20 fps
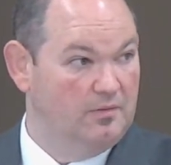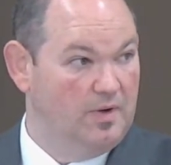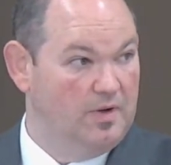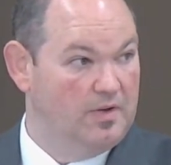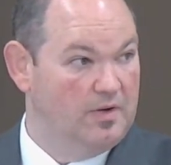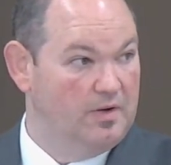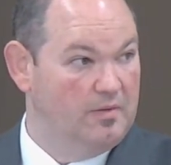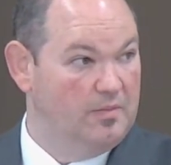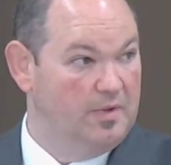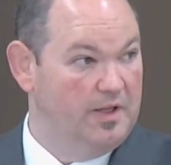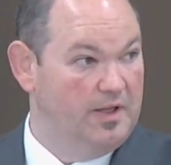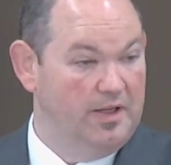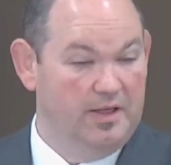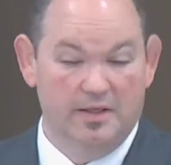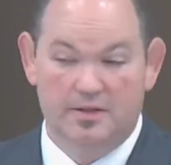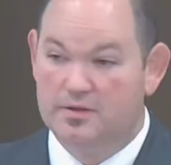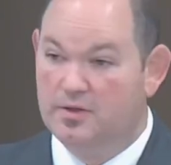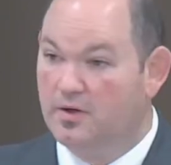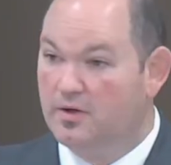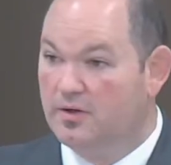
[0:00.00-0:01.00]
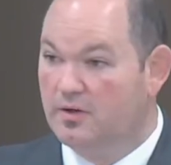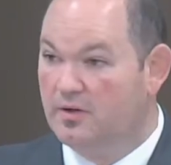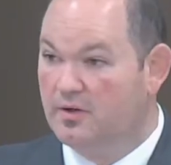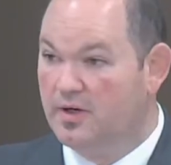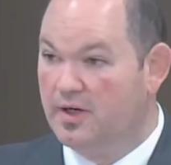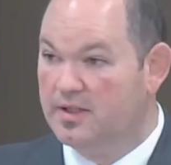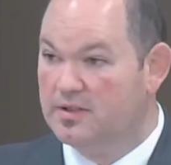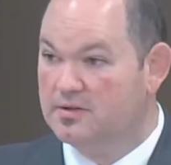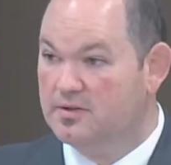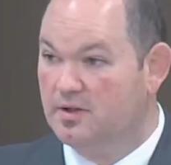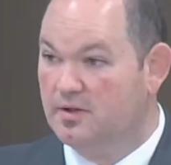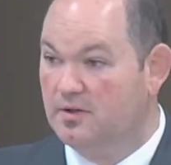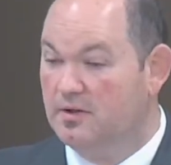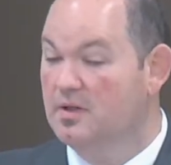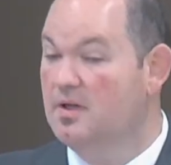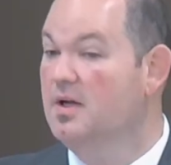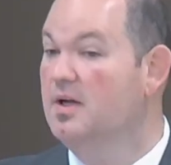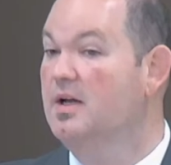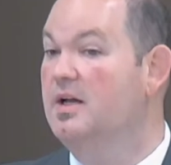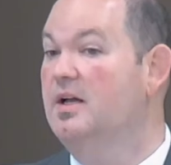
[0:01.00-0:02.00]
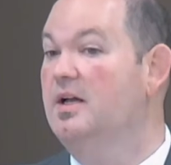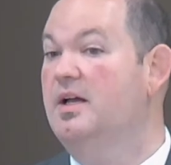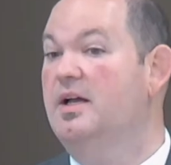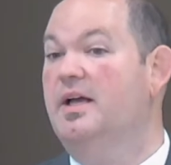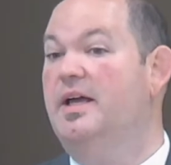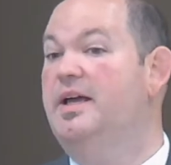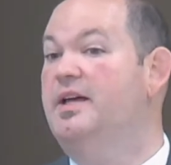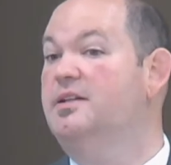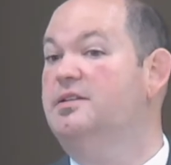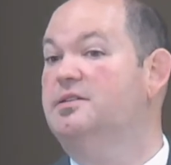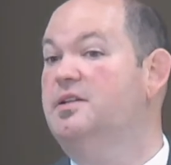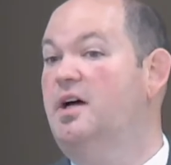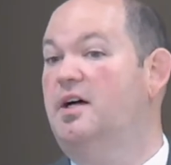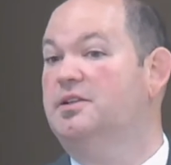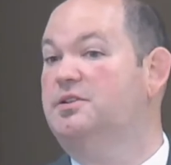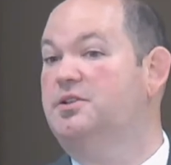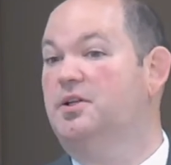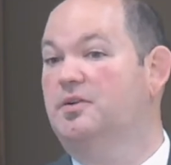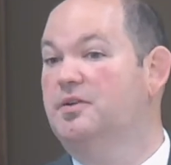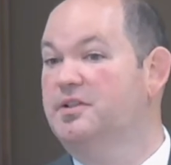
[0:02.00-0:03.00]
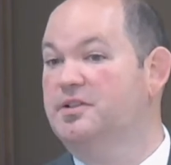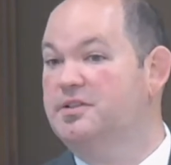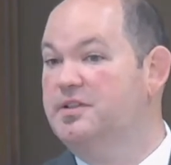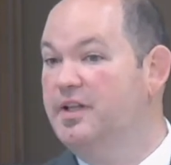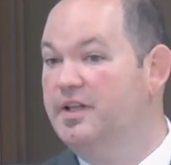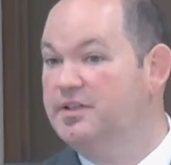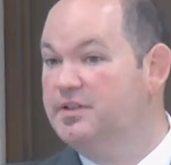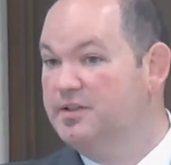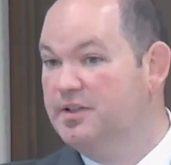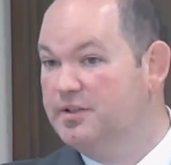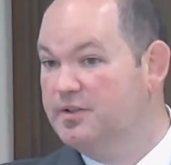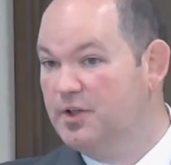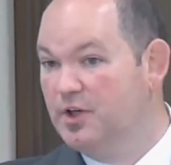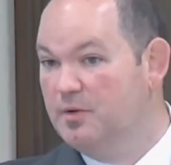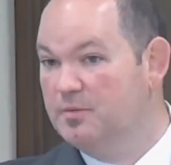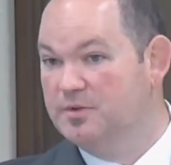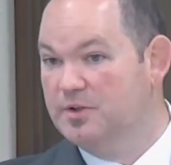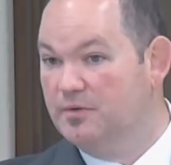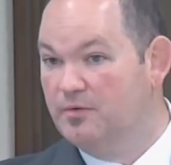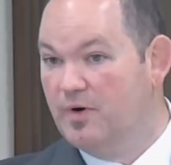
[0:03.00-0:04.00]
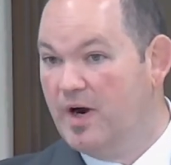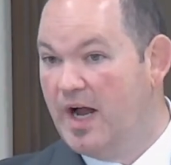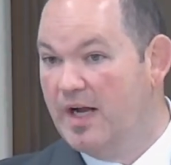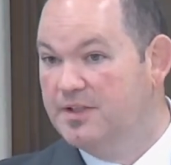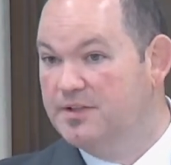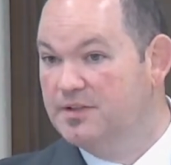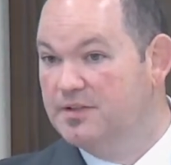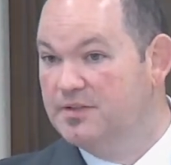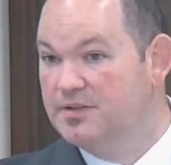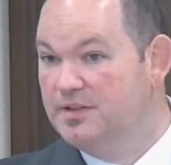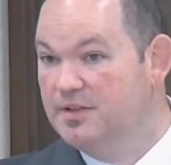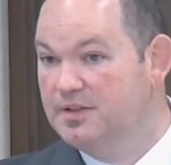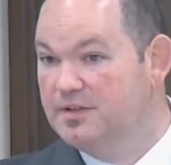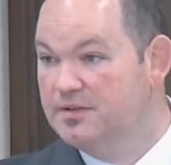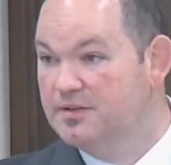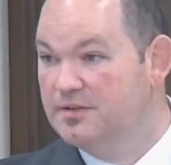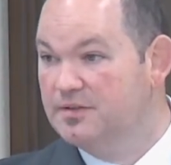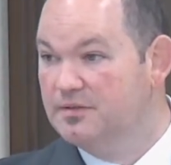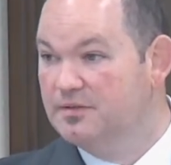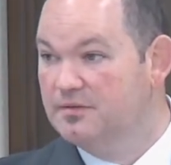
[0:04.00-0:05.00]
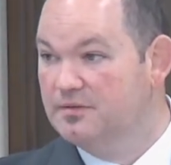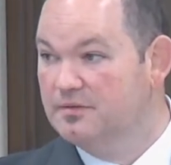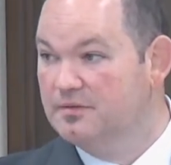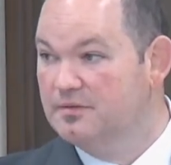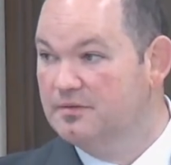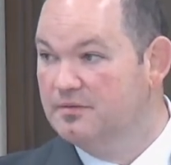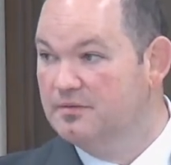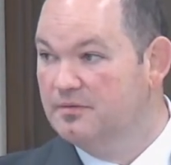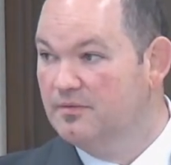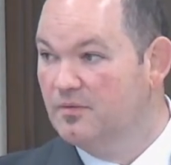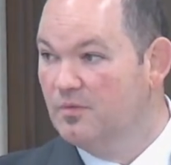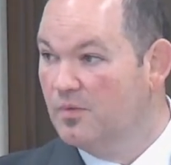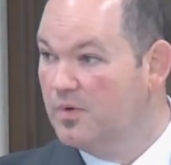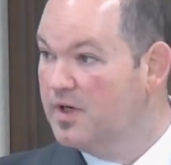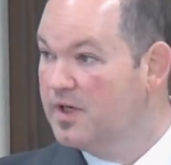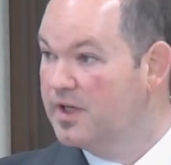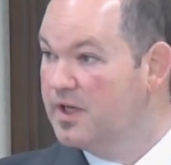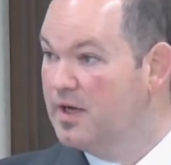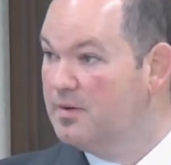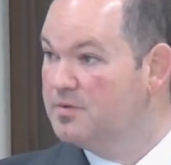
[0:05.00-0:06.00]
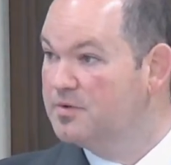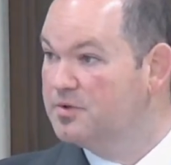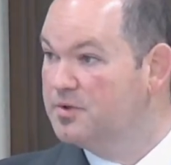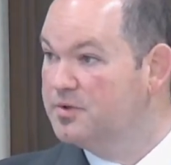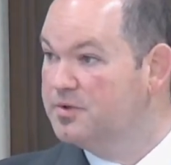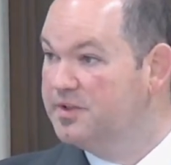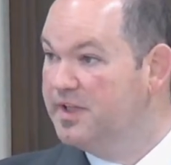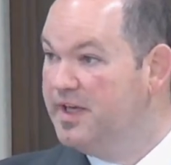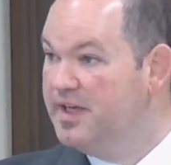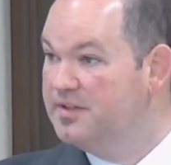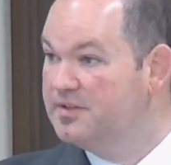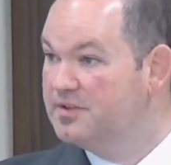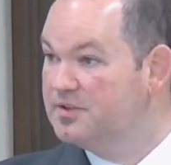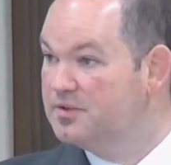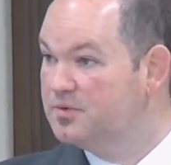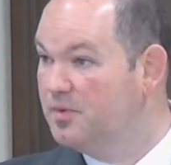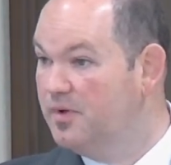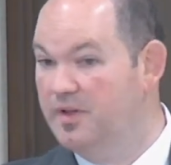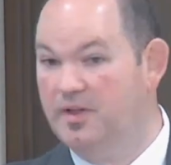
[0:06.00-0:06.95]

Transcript: whether it be internal or external. He has not shown distinction in terms of righteousness when it comes through Jesus,